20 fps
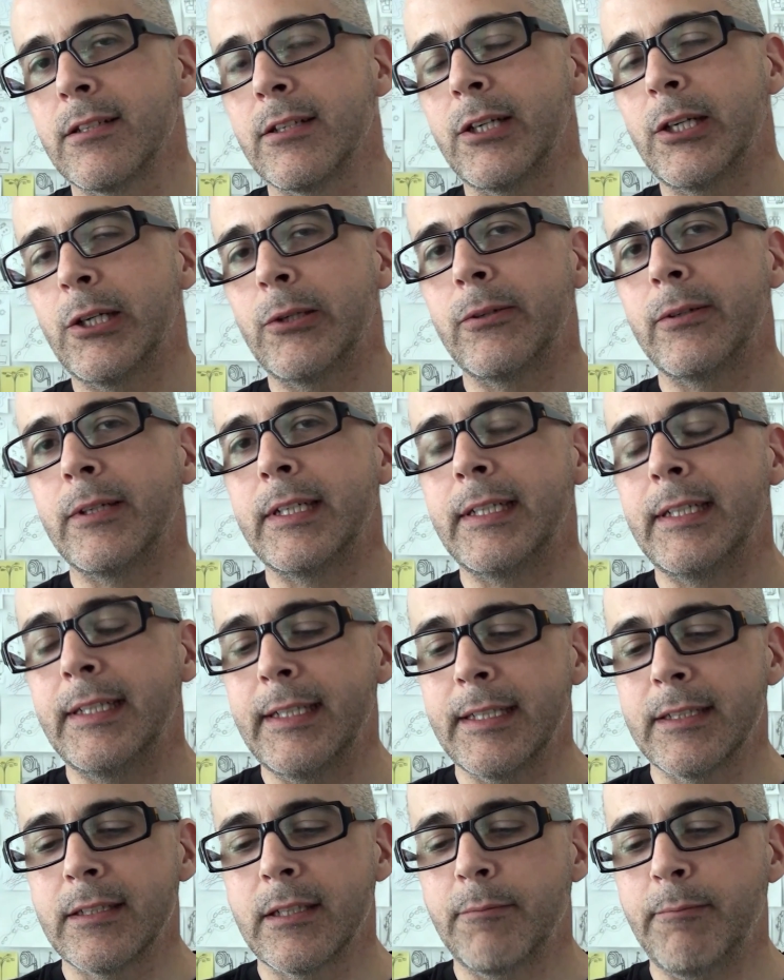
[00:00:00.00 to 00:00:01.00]
So
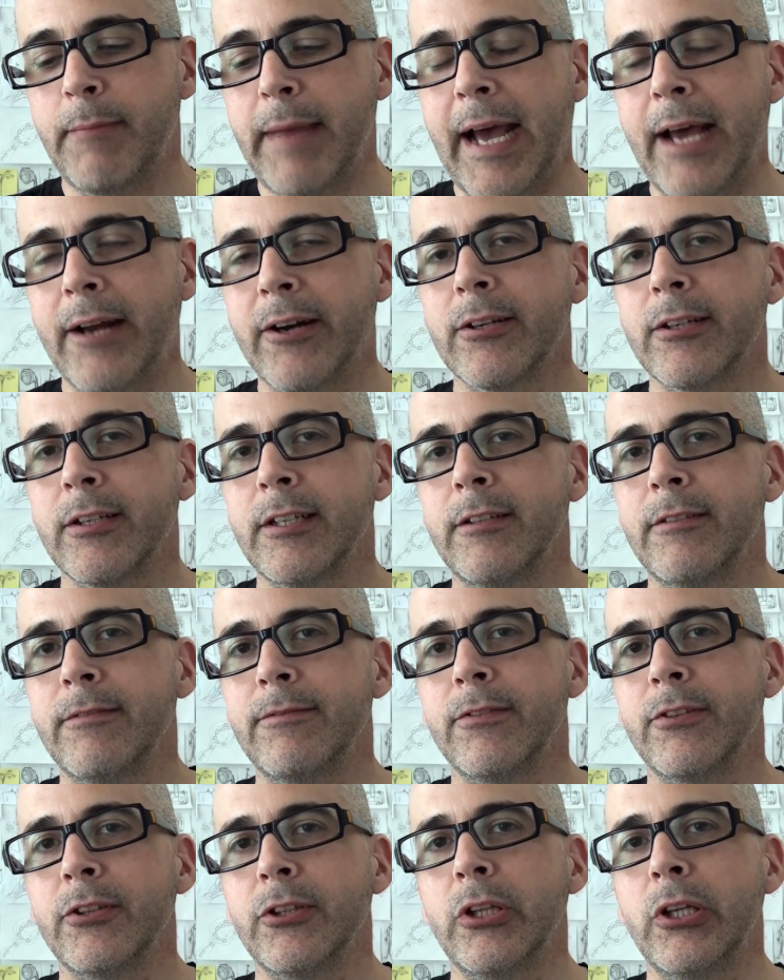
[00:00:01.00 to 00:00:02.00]
it's a matter
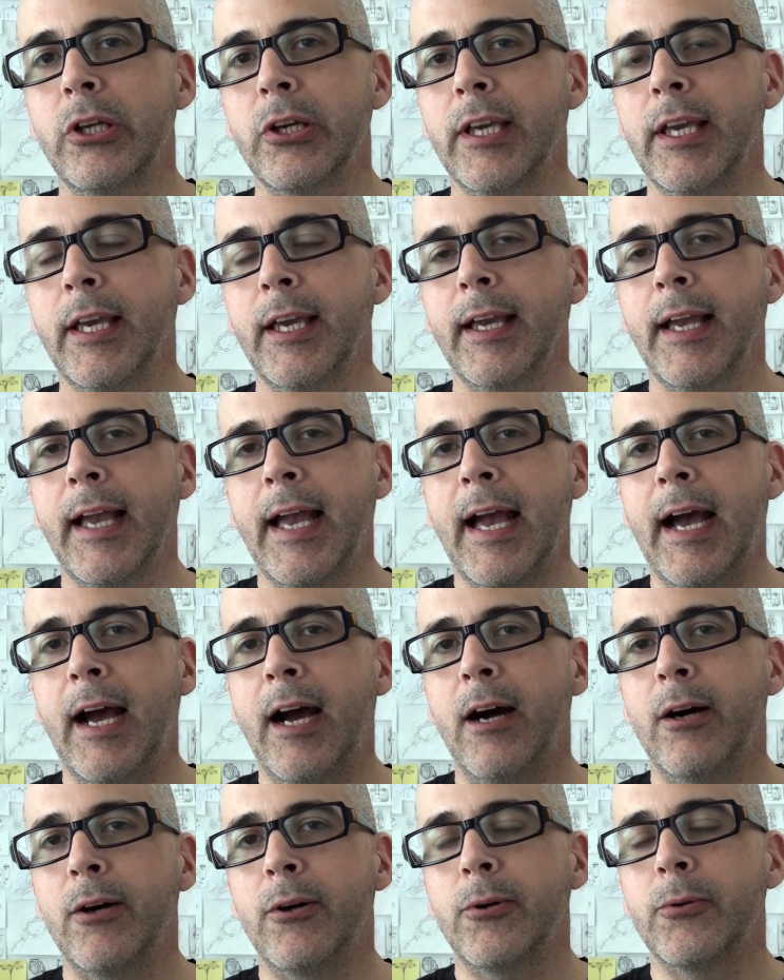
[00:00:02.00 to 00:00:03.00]
of looking
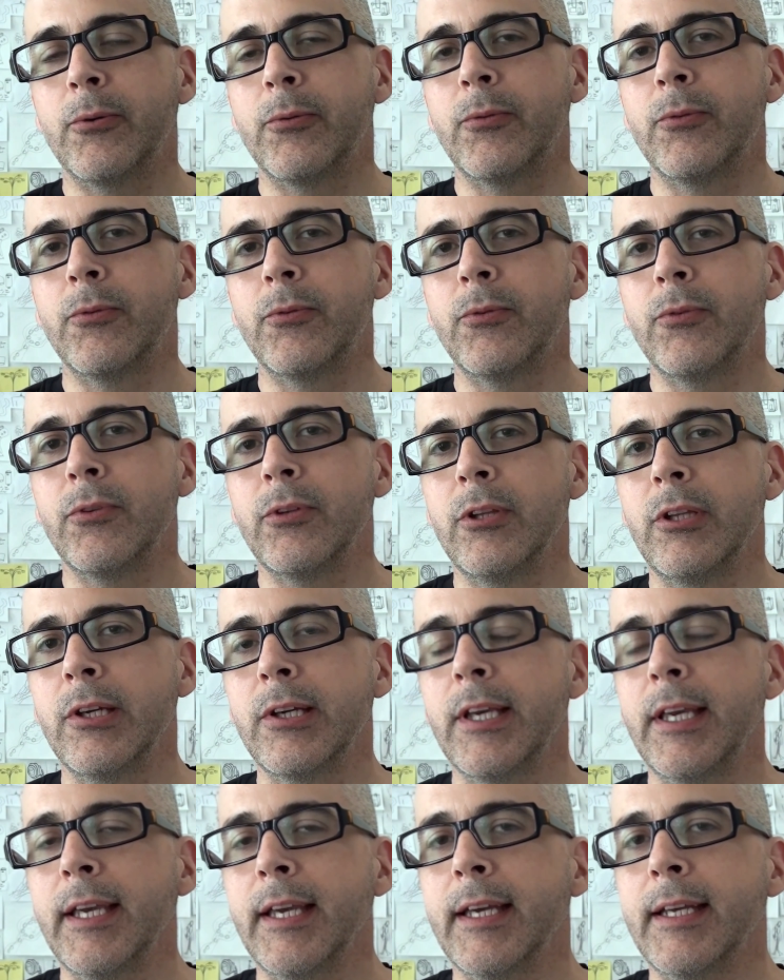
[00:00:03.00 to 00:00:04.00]

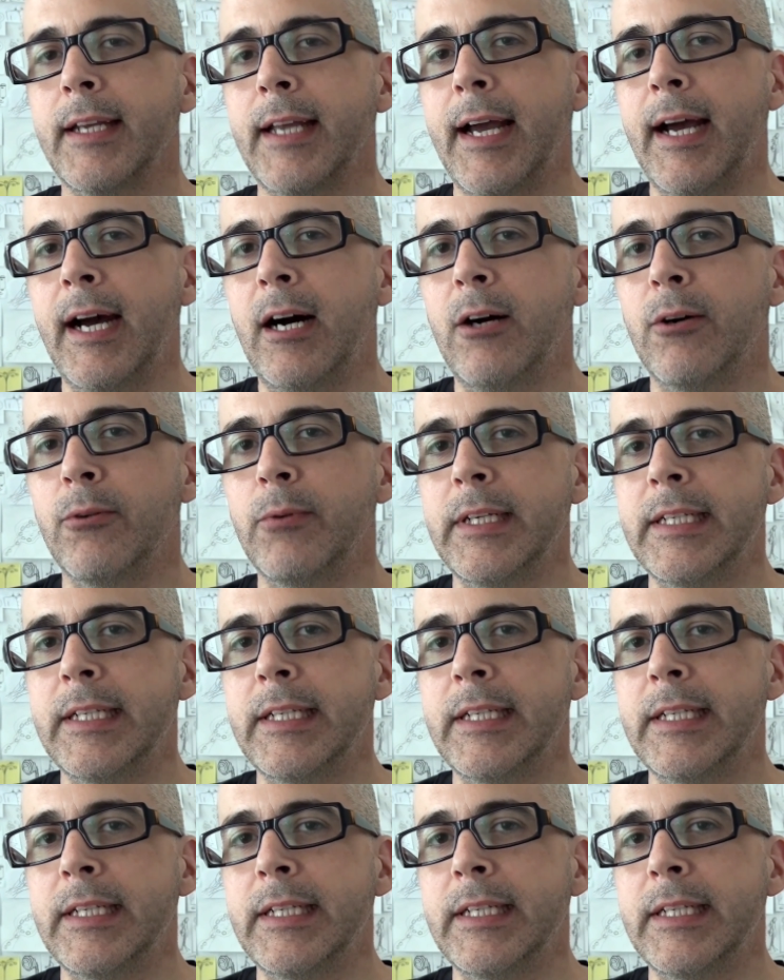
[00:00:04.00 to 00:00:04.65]
at how